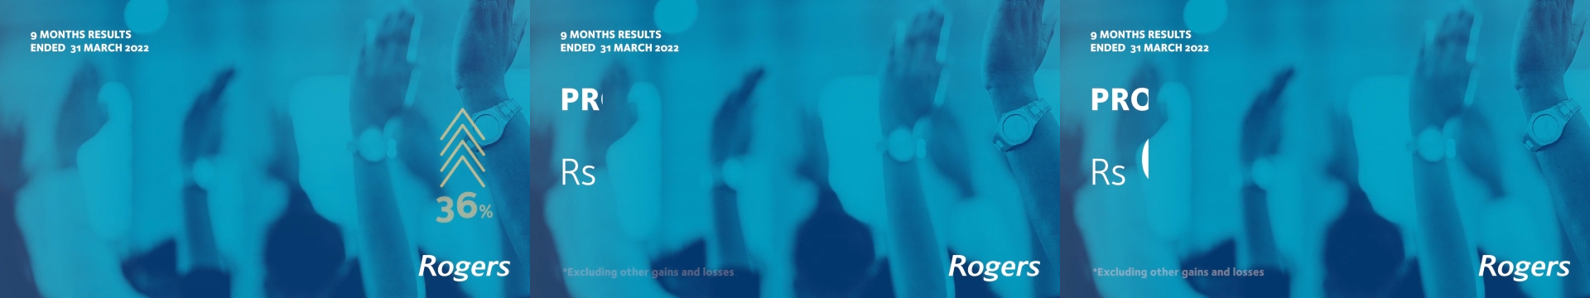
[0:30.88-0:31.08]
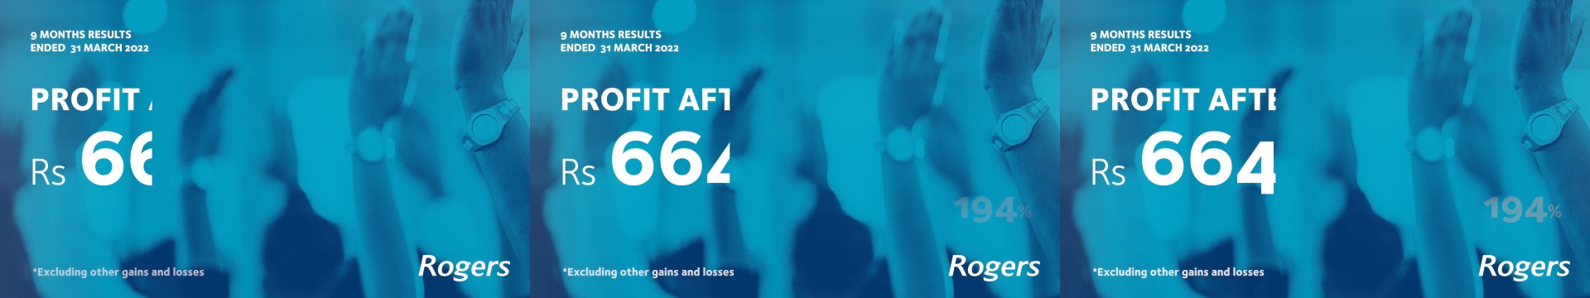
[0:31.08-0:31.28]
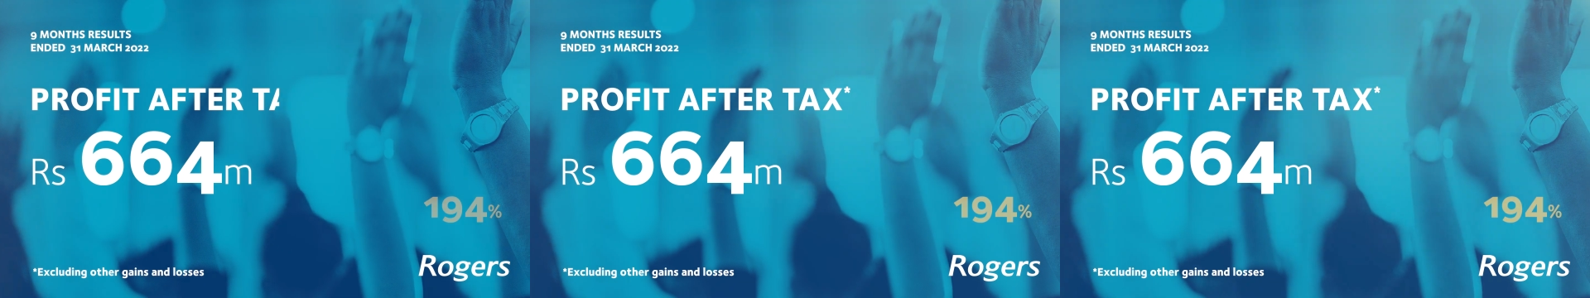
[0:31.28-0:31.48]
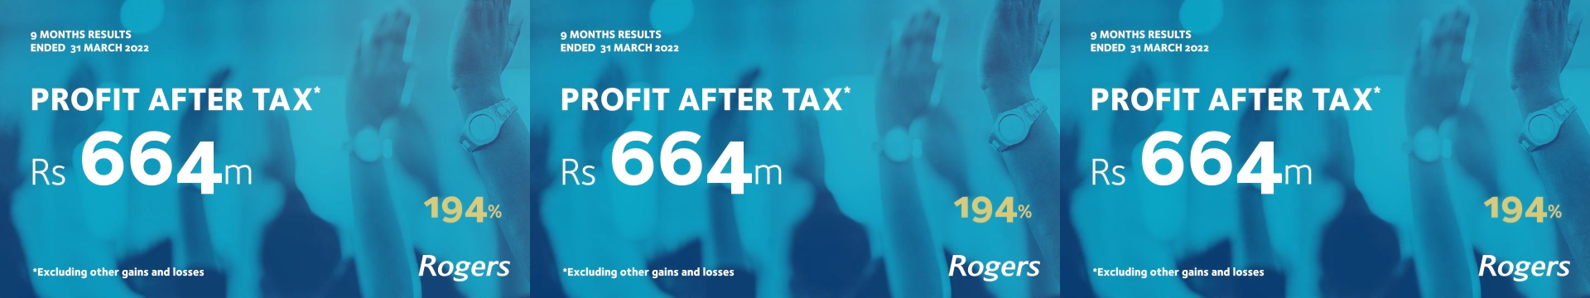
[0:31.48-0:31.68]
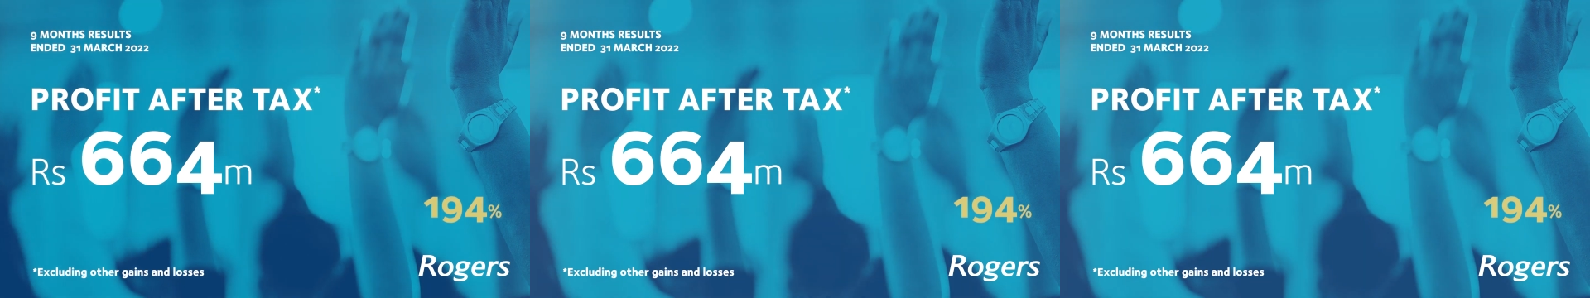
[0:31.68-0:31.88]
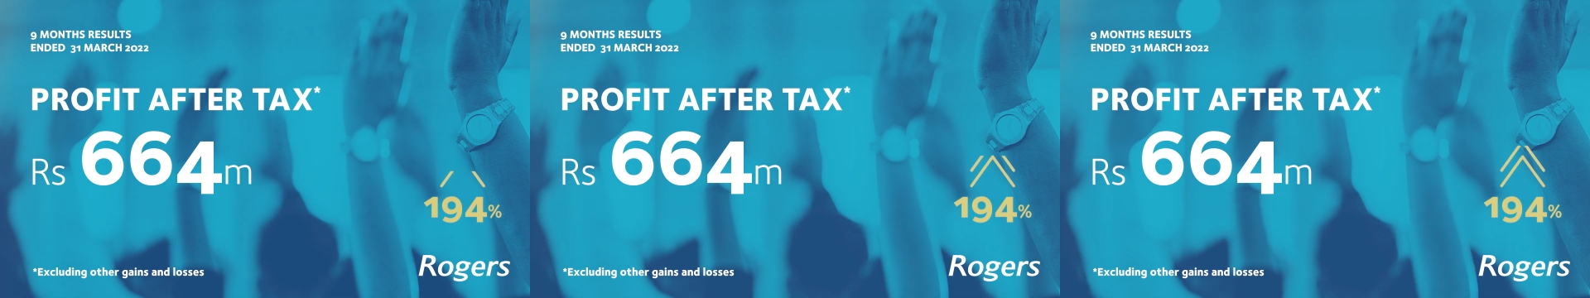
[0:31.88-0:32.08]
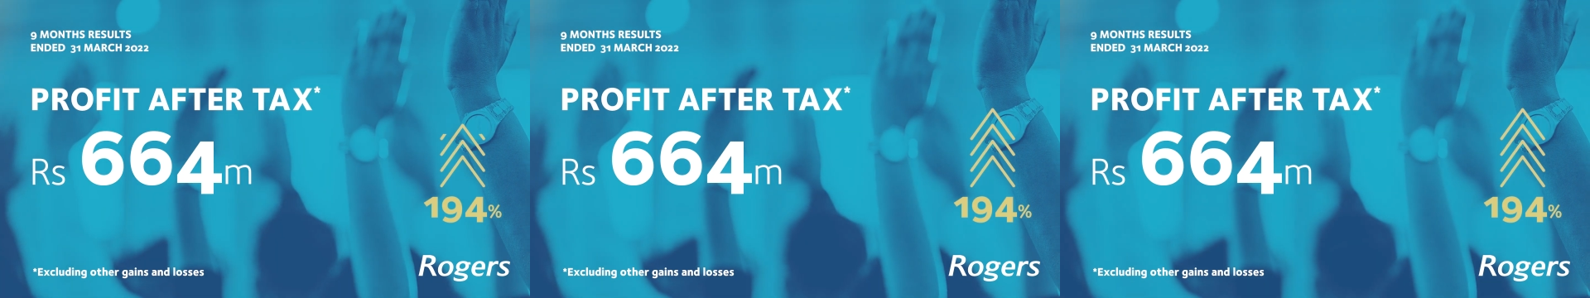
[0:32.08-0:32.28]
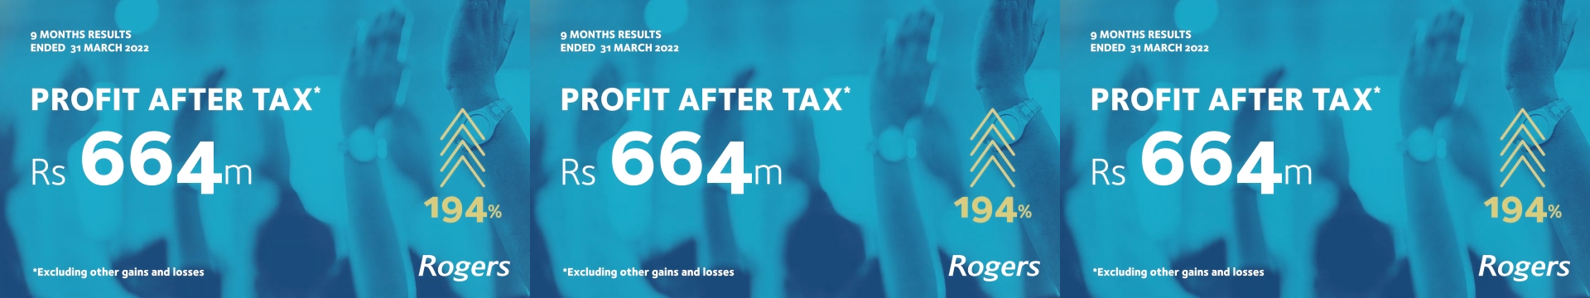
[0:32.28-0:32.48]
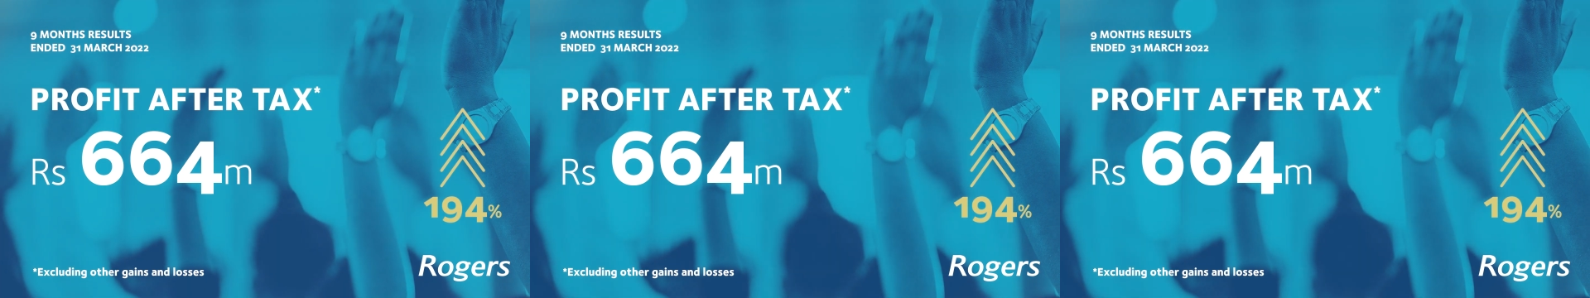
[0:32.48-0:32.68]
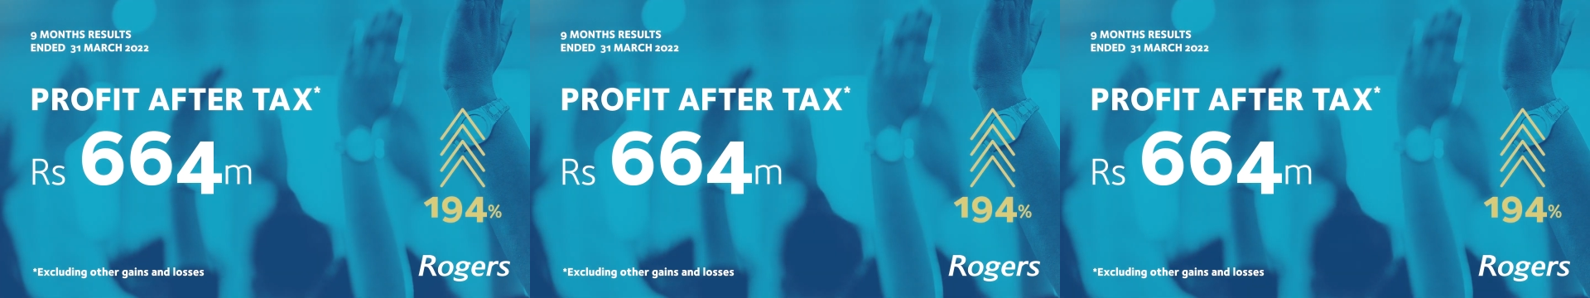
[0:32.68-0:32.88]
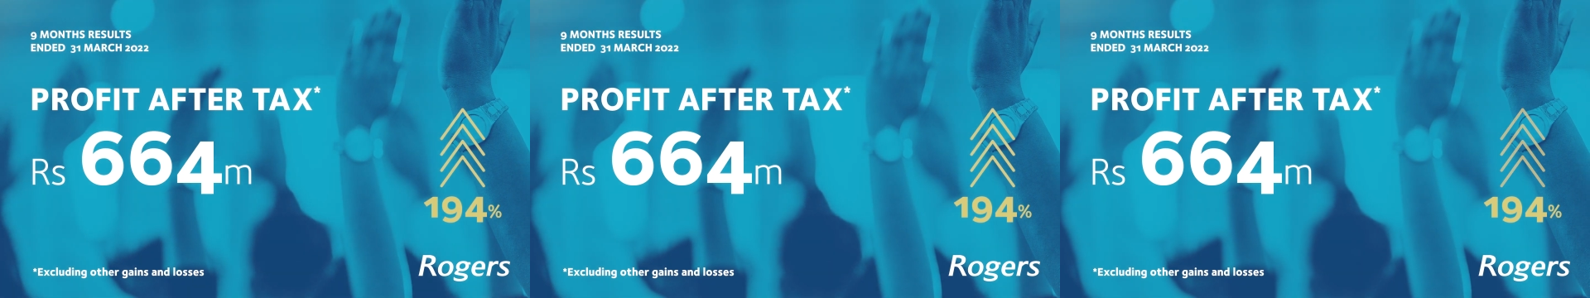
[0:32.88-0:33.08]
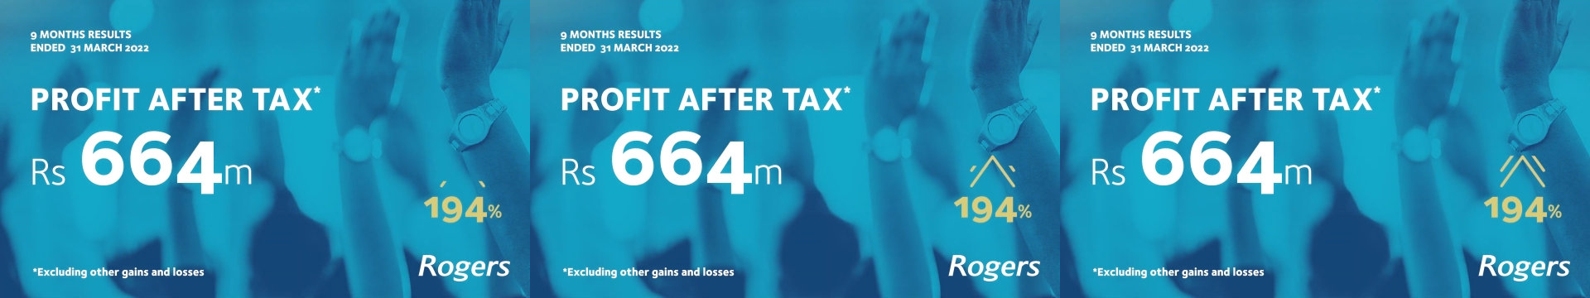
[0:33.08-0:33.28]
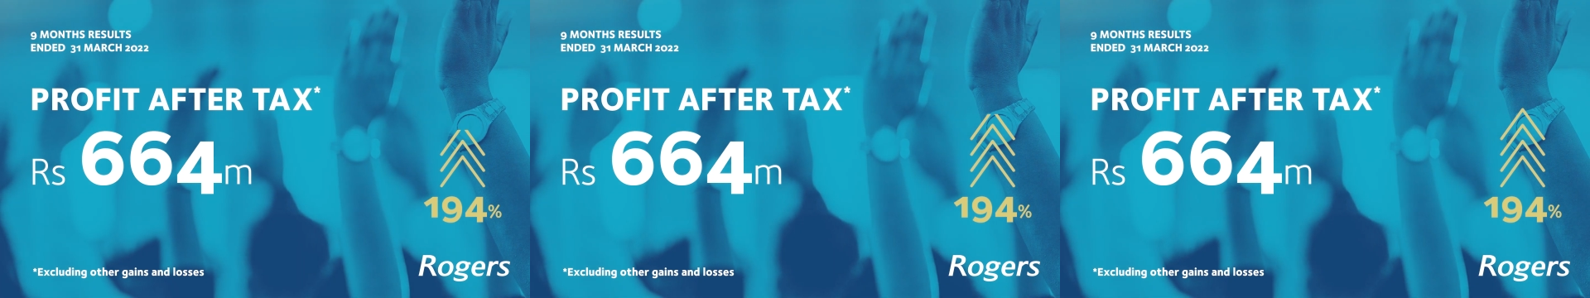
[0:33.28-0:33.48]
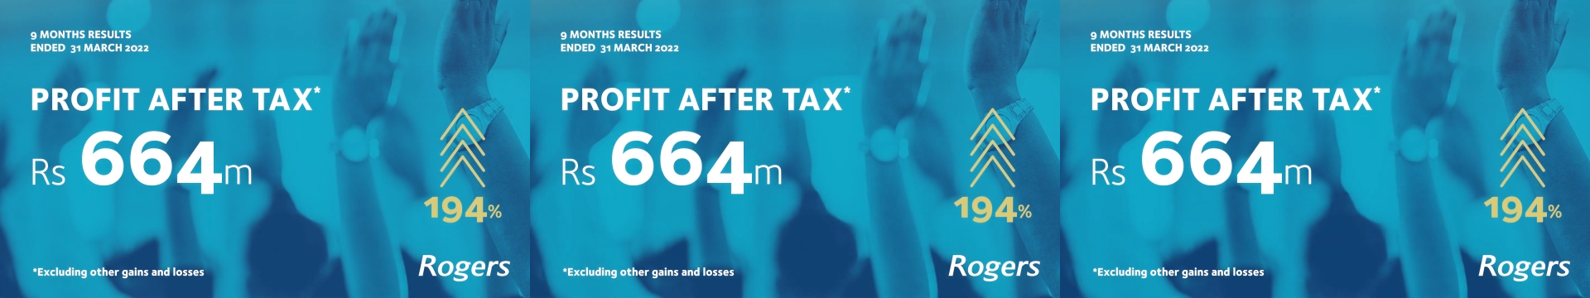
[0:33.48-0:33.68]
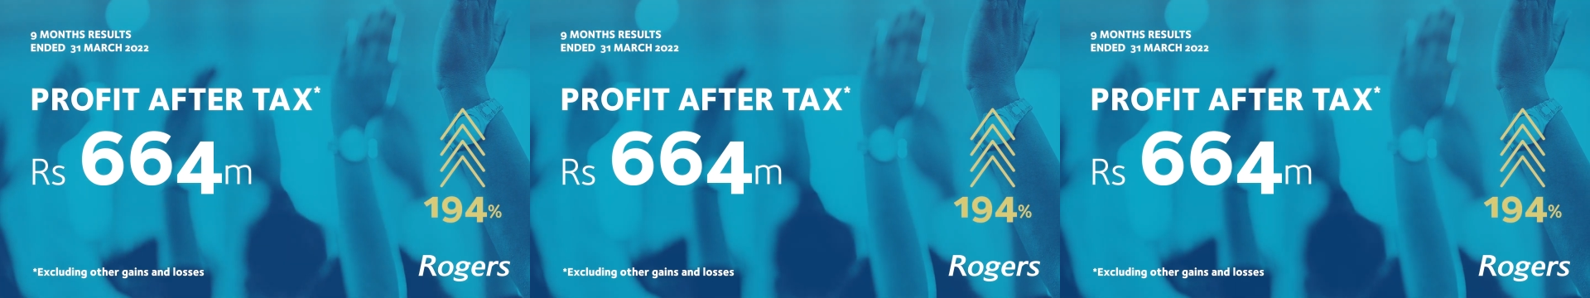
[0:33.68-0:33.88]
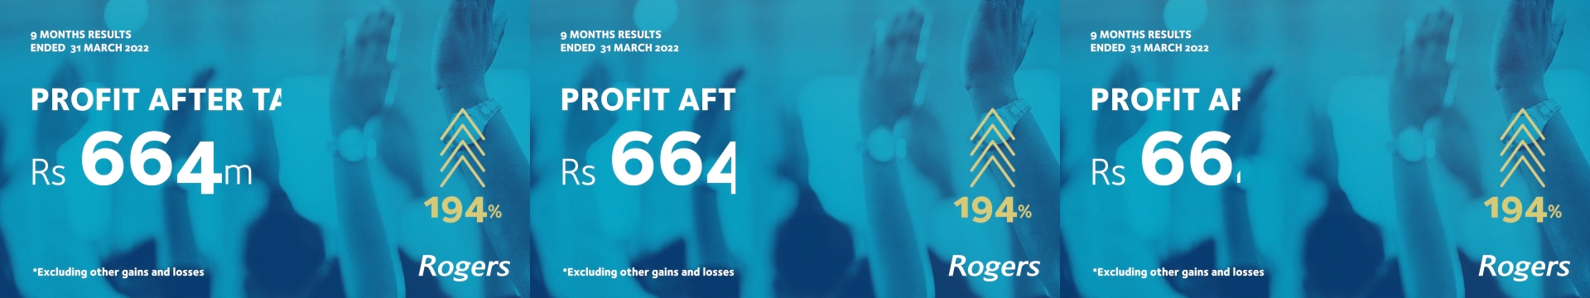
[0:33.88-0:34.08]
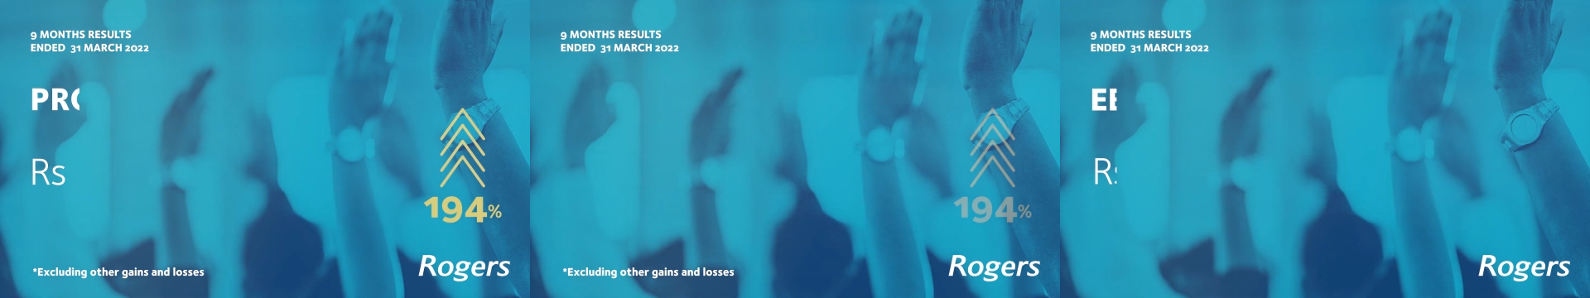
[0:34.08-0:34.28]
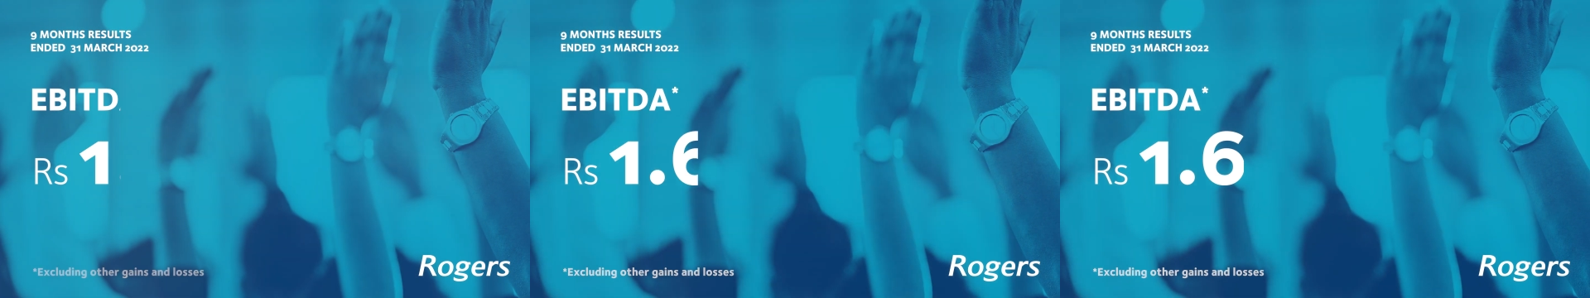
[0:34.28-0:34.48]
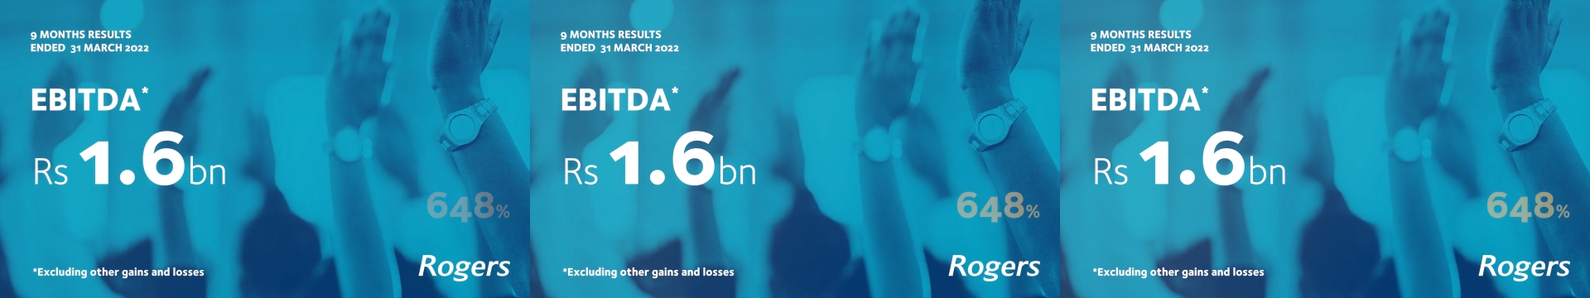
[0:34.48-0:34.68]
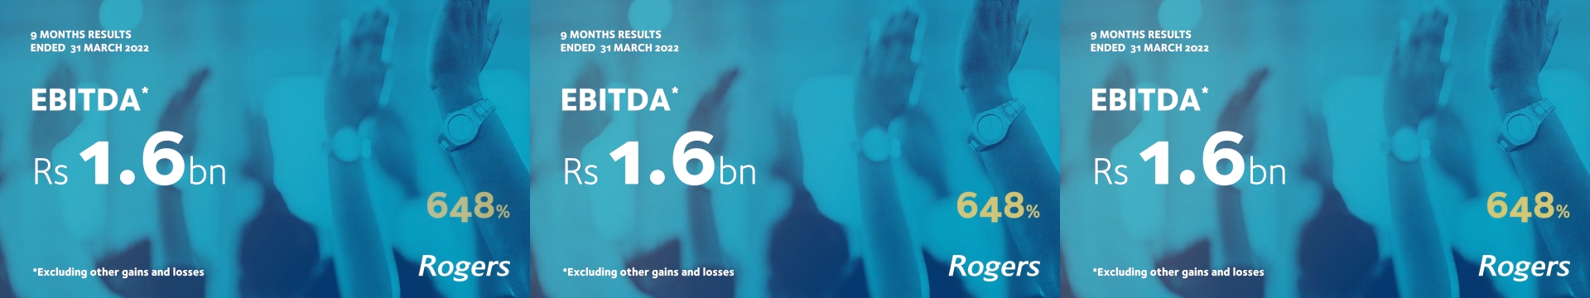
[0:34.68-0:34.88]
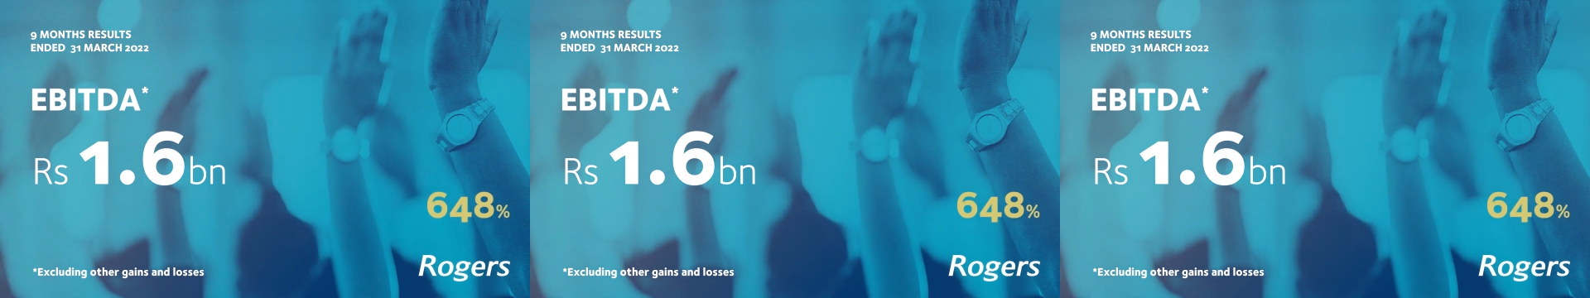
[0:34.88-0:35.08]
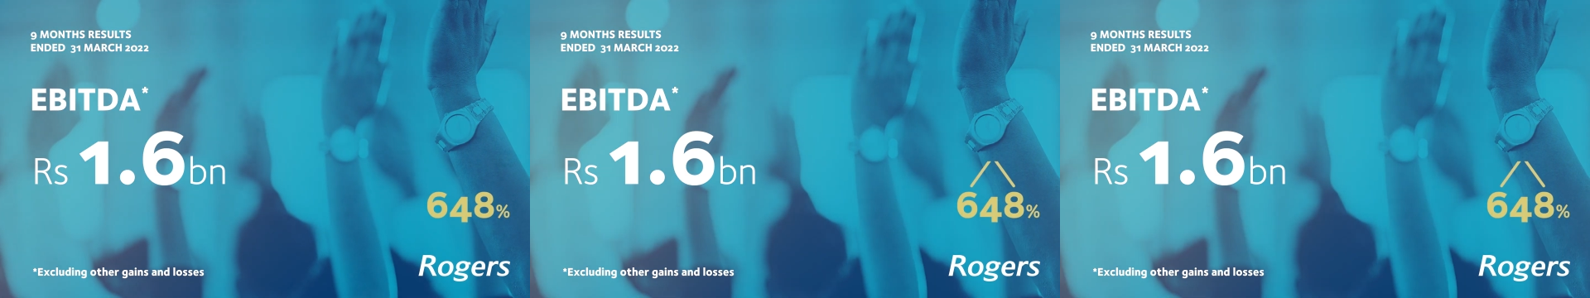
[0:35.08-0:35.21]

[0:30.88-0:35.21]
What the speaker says: [unreadable: no face in view]